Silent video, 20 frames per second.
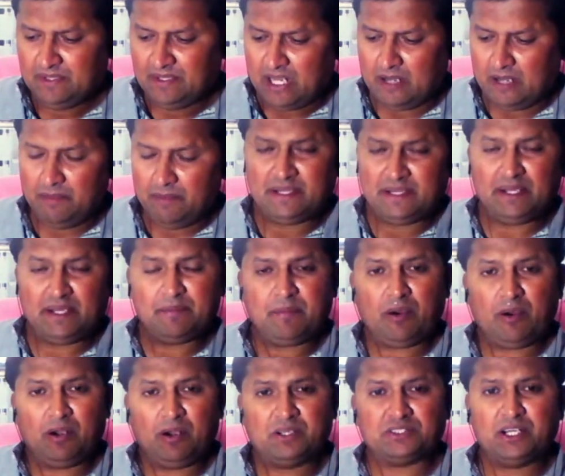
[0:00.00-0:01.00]
I mean, the
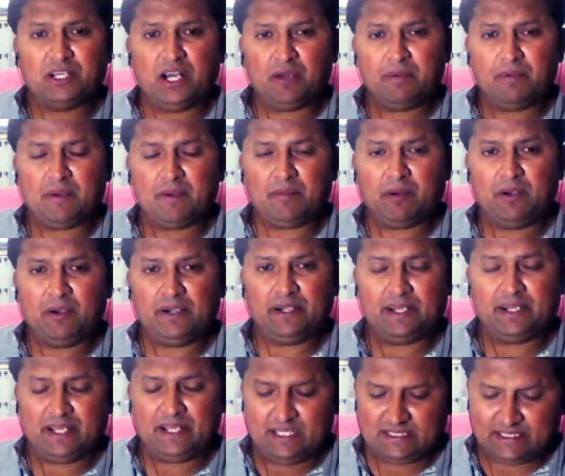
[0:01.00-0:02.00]
function of a
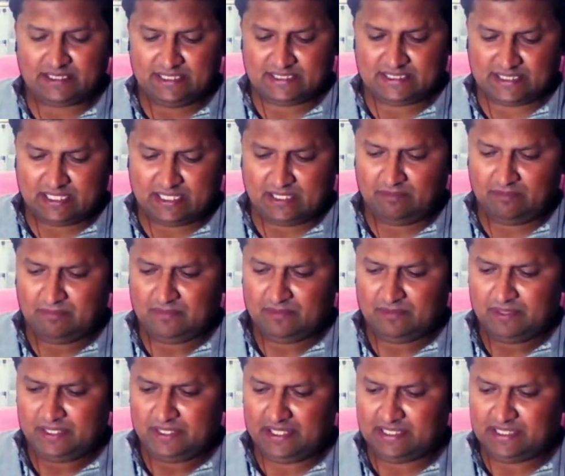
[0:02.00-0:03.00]
political system
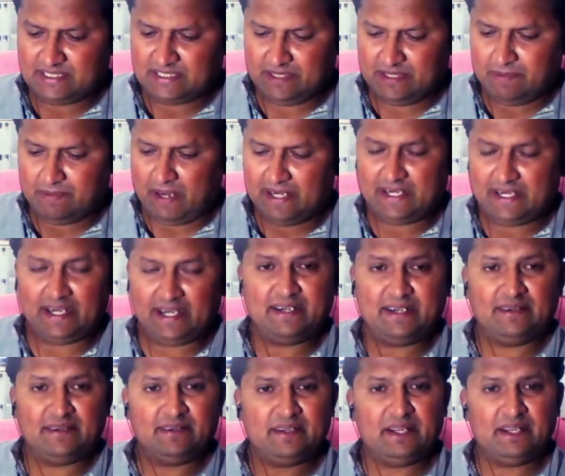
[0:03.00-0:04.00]
is divided
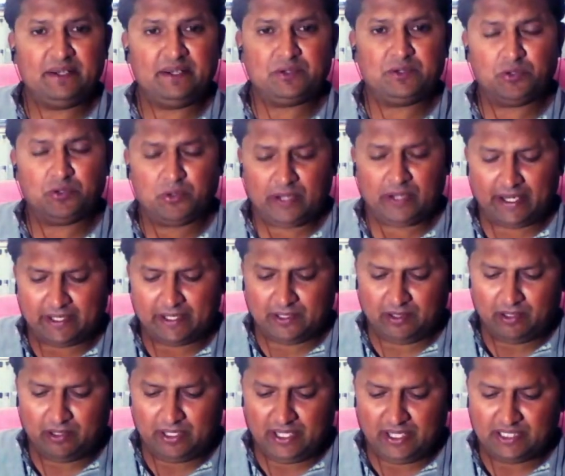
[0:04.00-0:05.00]
into two
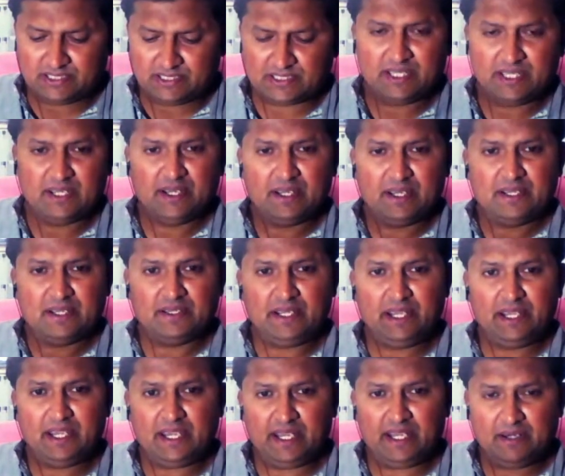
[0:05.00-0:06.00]
categories:
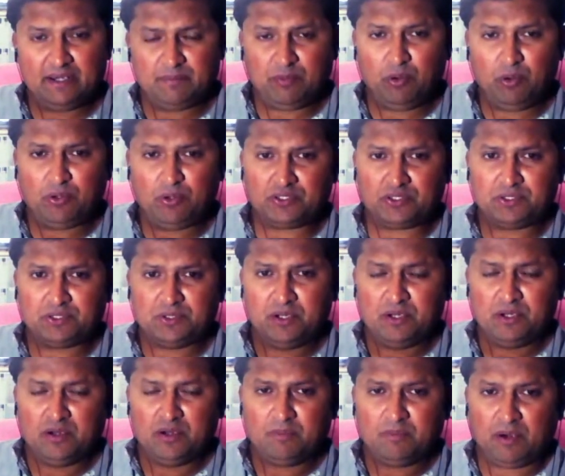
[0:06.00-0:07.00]
the input
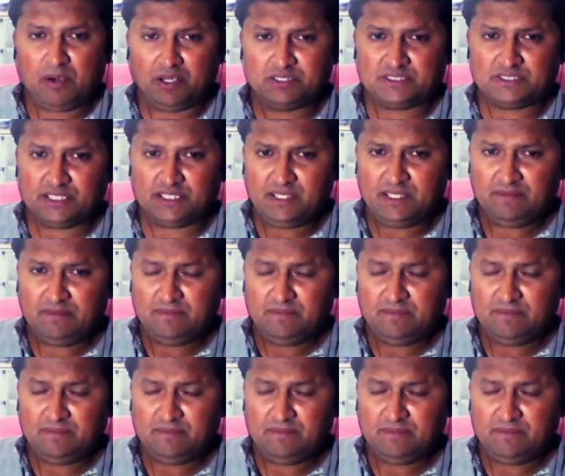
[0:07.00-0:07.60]
function